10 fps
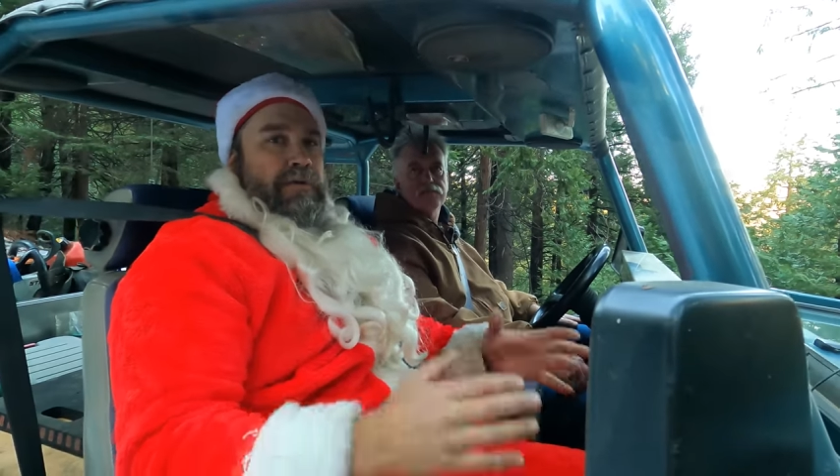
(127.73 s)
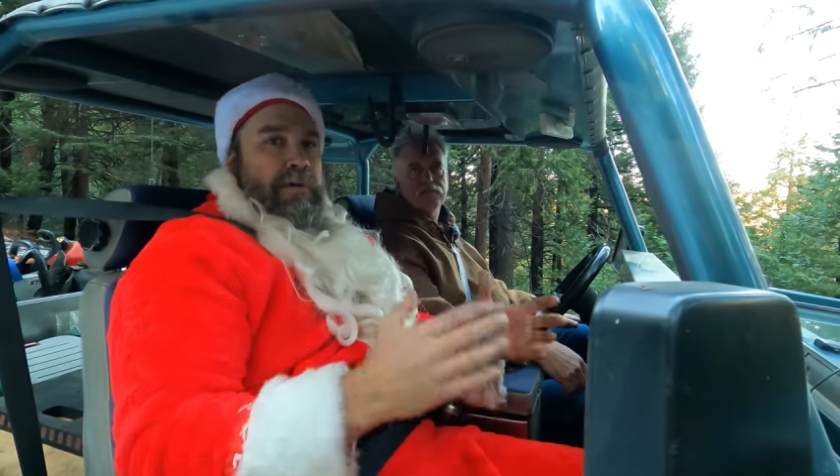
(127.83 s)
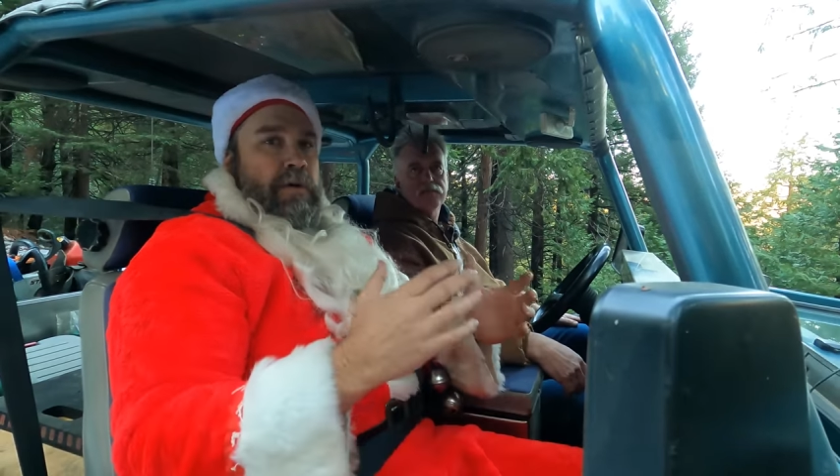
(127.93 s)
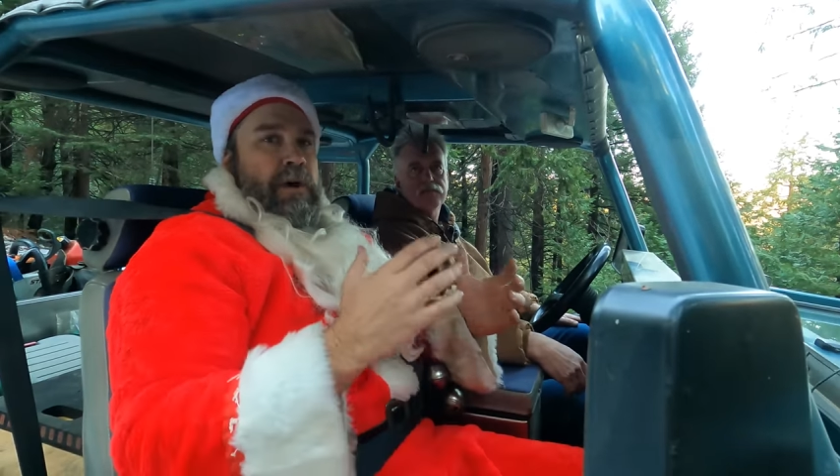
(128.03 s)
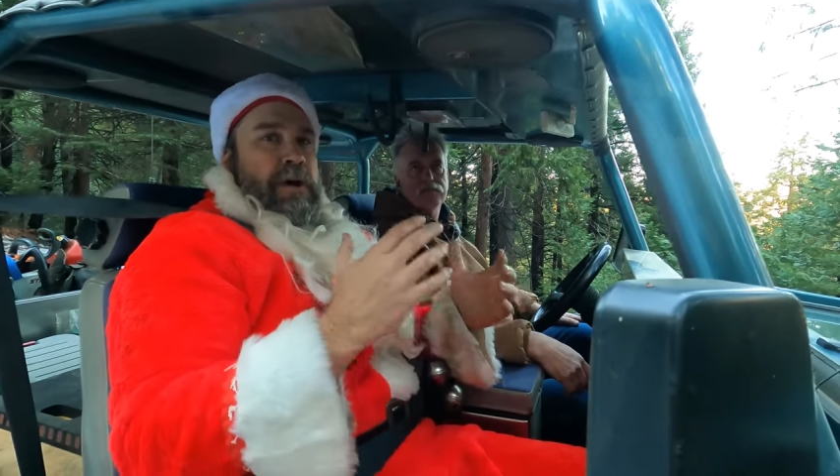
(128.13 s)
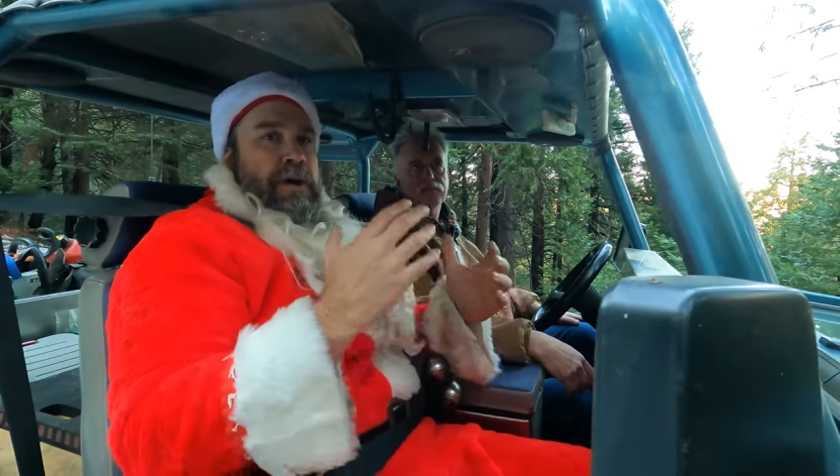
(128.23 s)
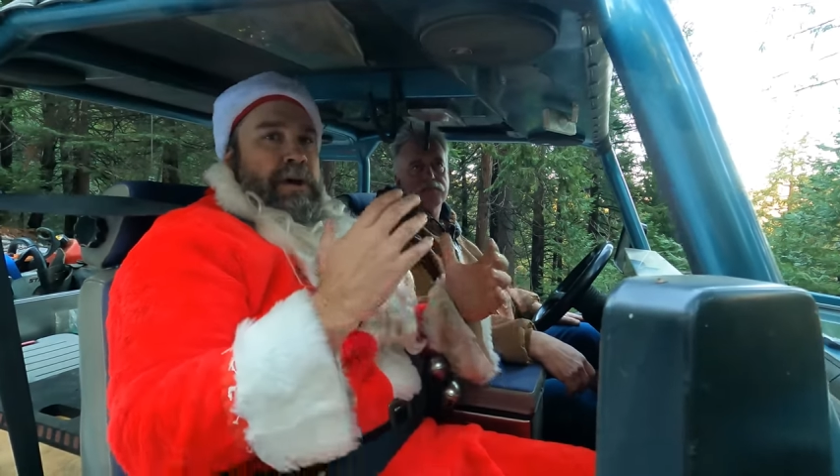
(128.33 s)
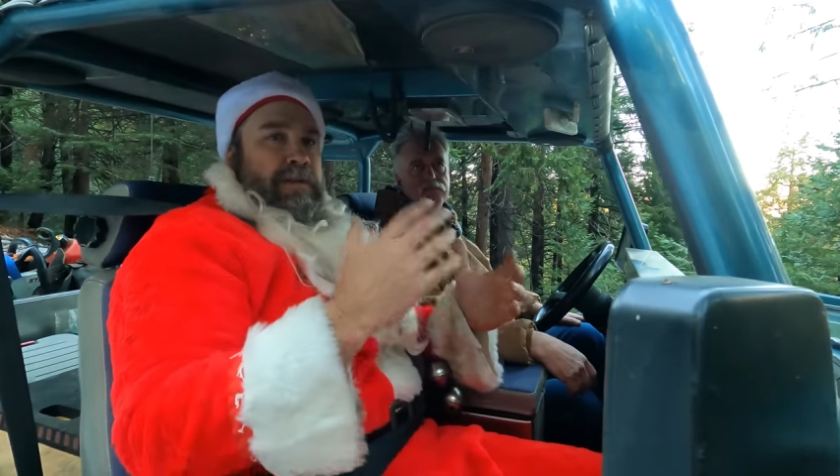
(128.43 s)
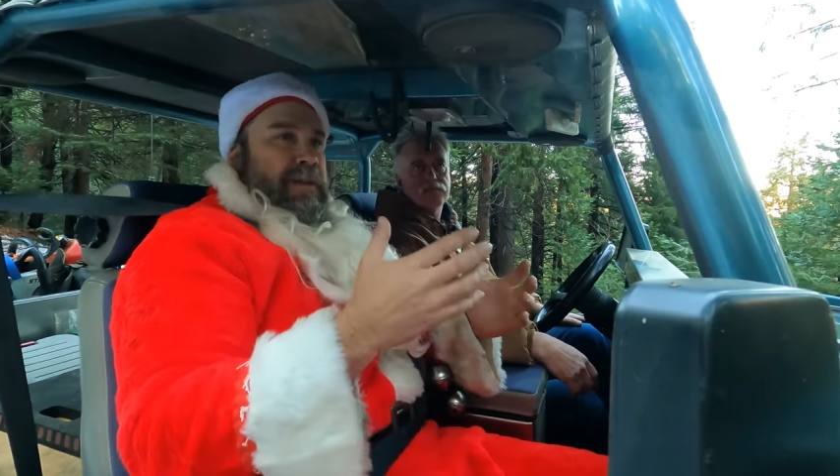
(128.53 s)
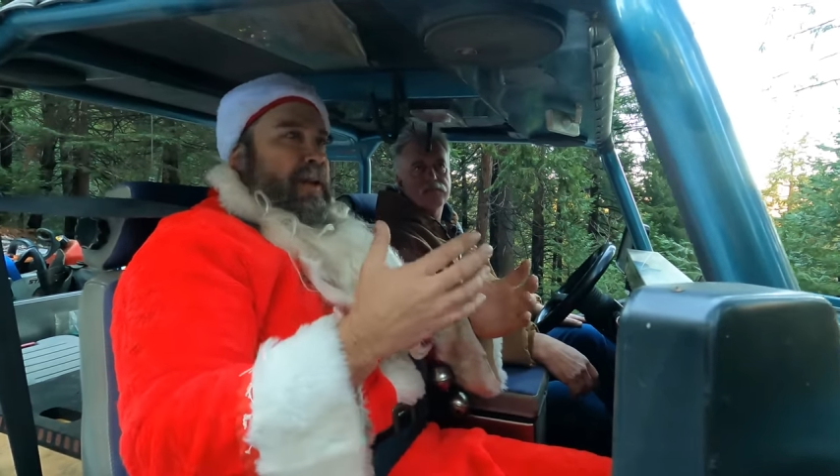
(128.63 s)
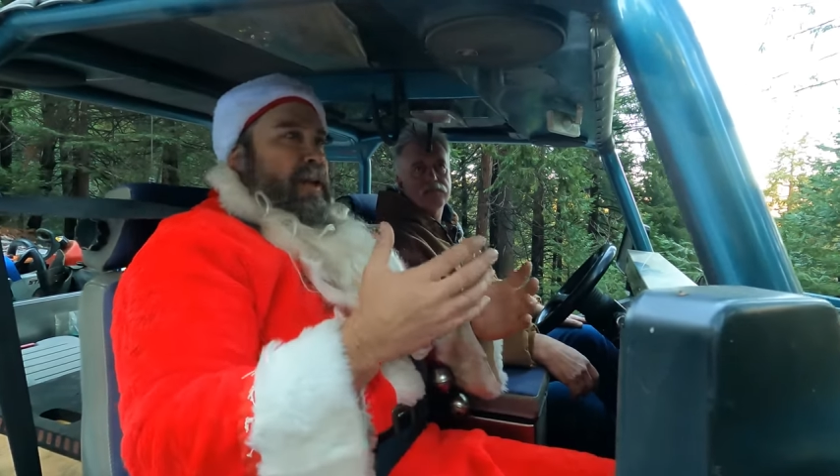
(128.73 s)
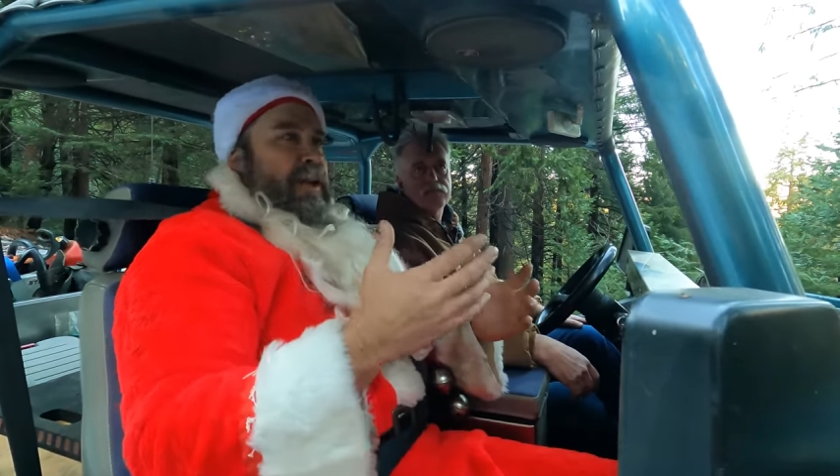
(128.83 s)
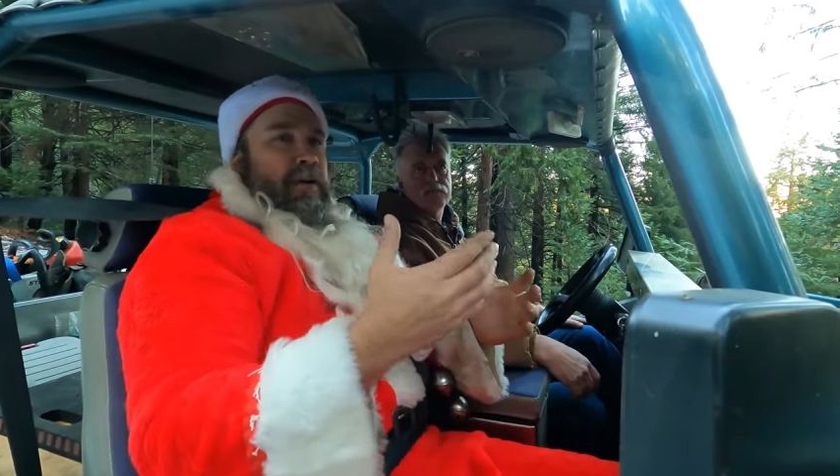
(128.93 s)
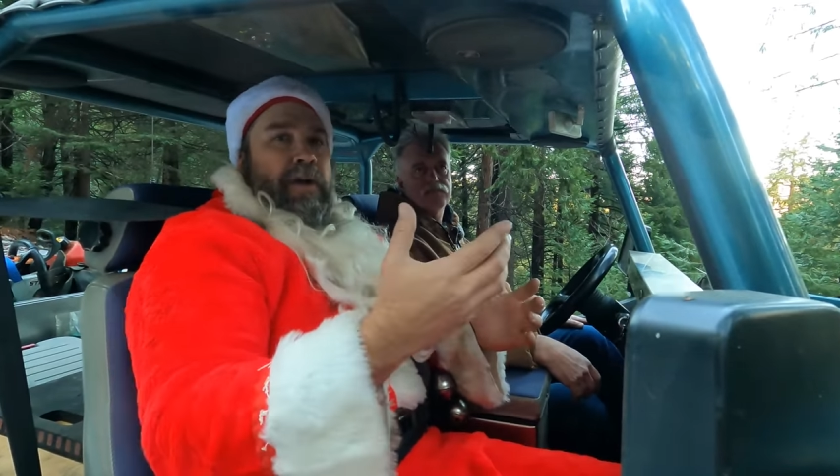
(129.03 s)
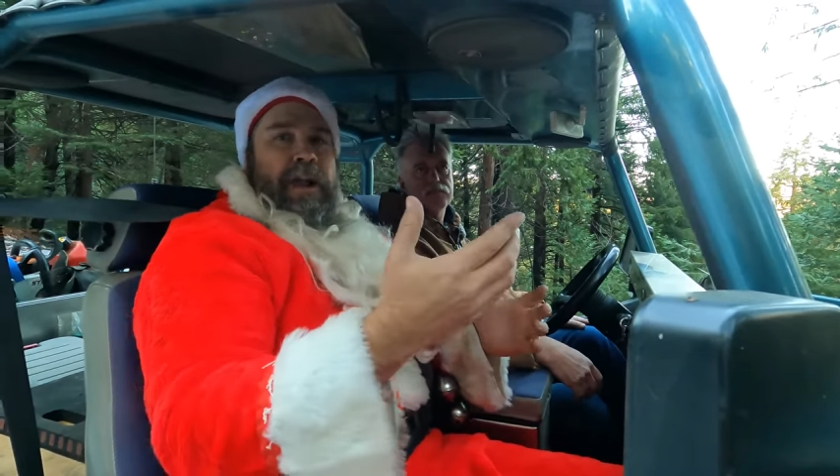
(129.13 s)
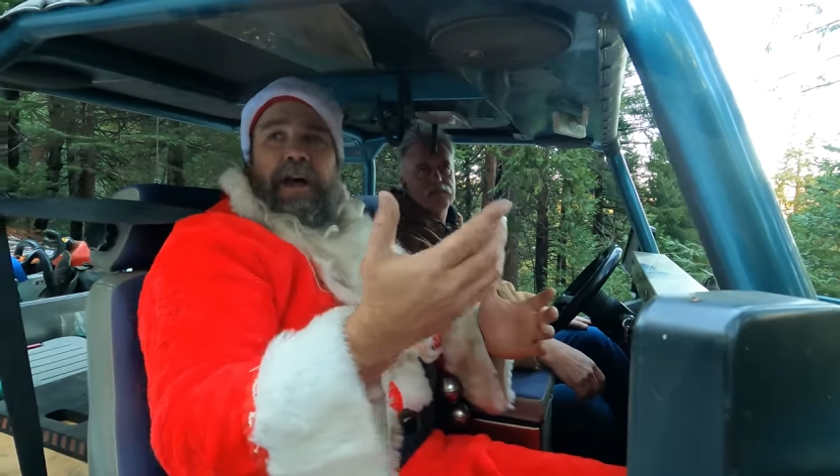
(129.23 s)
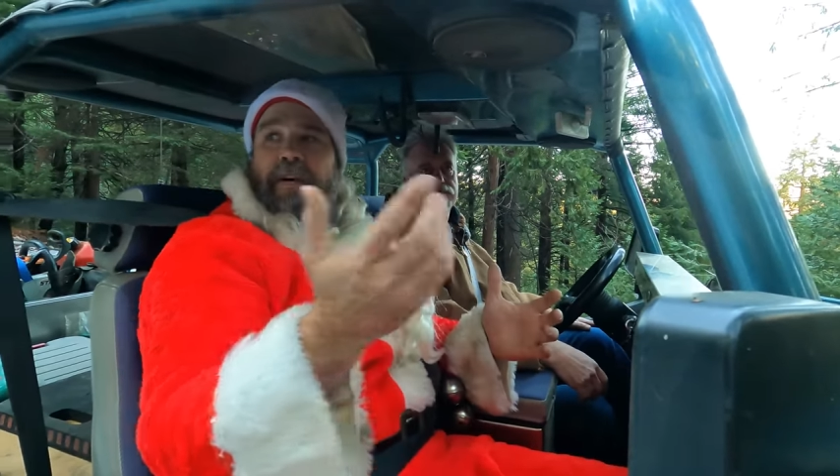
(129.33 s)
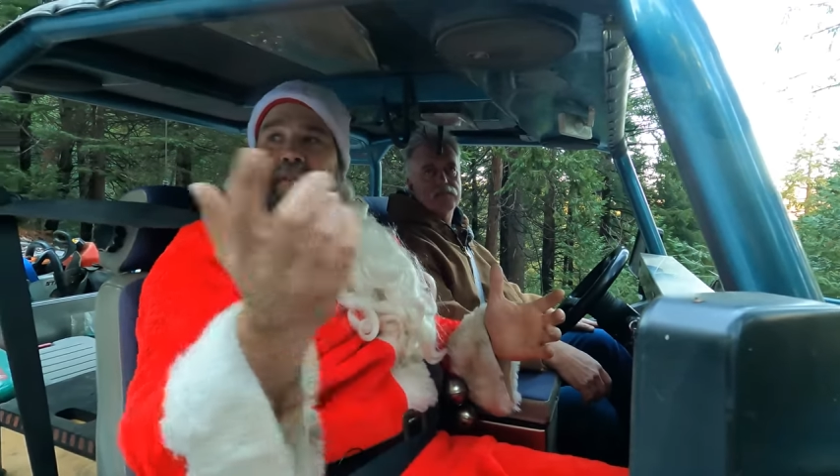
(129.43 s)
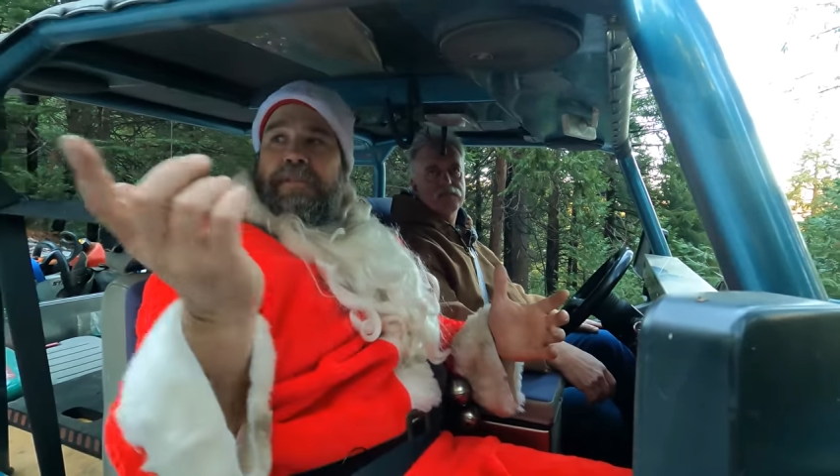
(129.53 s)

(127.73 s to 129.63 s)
So, sitting in here right now, if